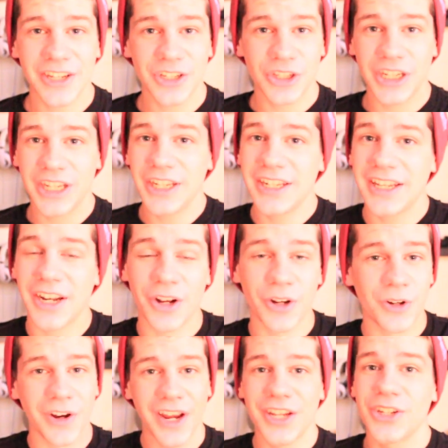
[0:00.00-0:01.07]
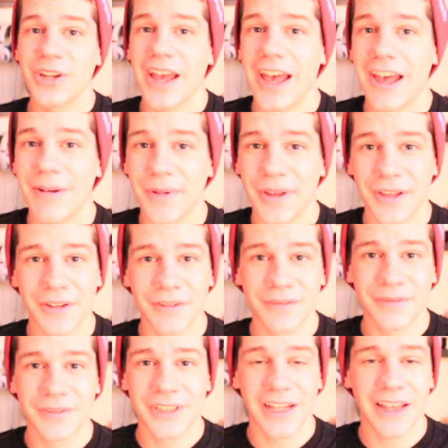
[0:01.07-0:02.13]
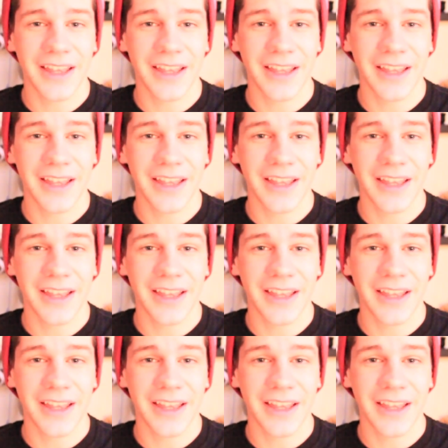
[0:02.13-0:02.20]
She did a great job of